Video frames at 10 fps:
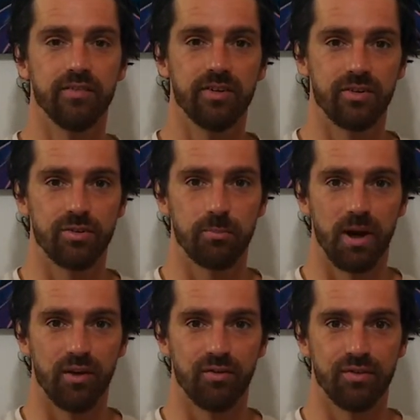just
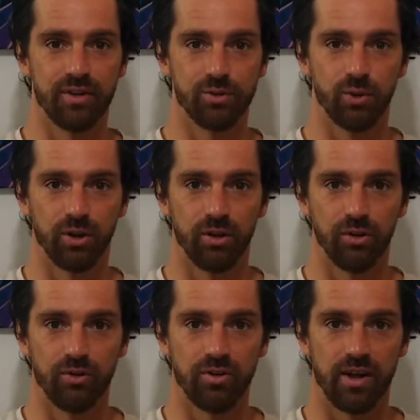about visual
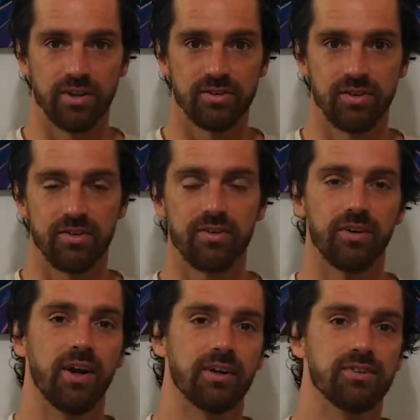hallucinations,
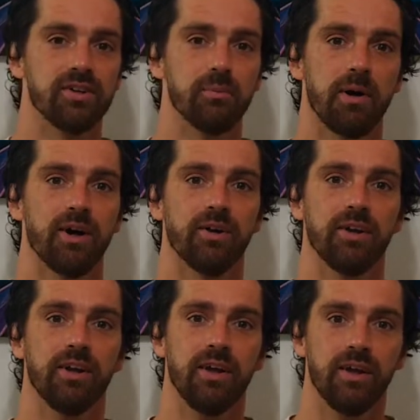they're actually
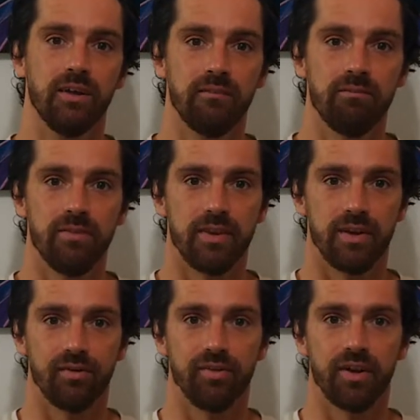about
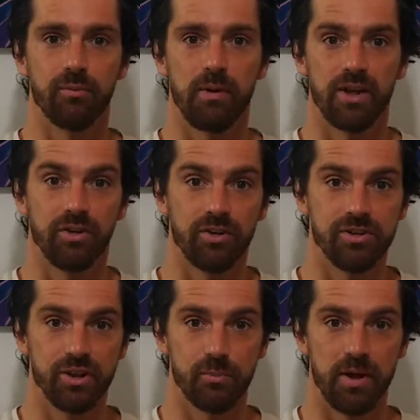the fundamental
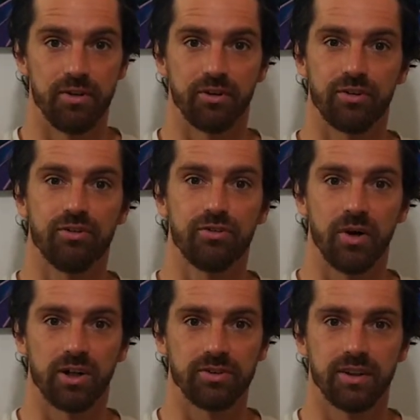geometric
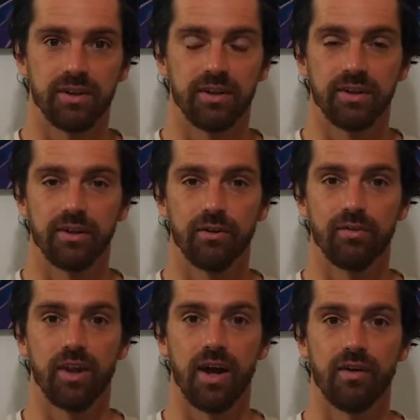structure
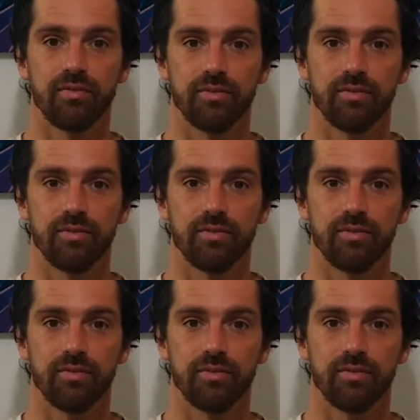of life.